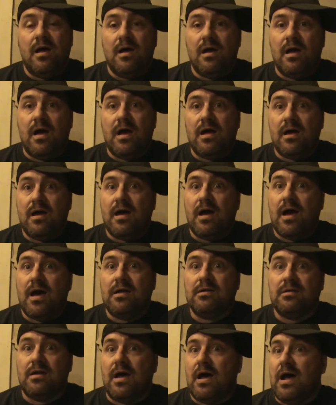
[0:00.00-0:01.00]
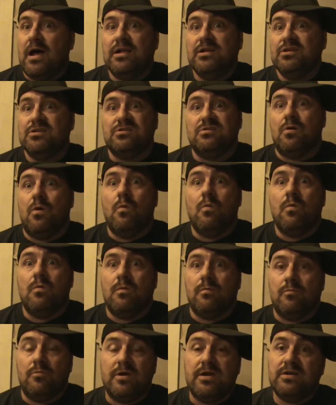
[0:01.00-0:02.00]
I just don't
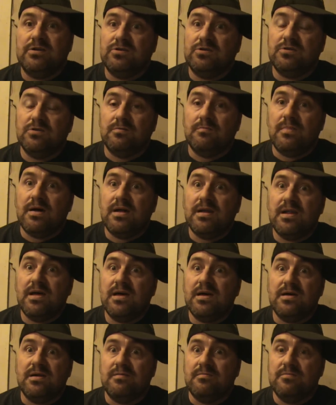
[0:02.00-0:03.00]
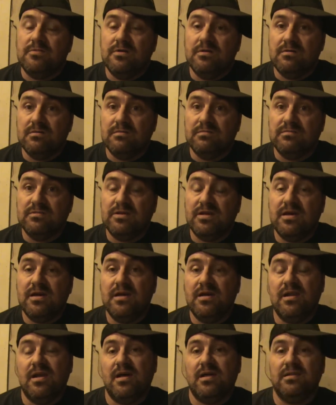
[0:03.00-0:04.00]
want them registered in my name. You know what I'm
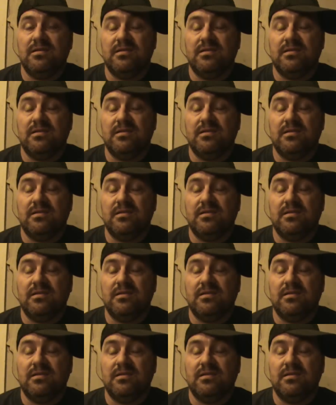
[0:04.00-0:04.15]
saying? I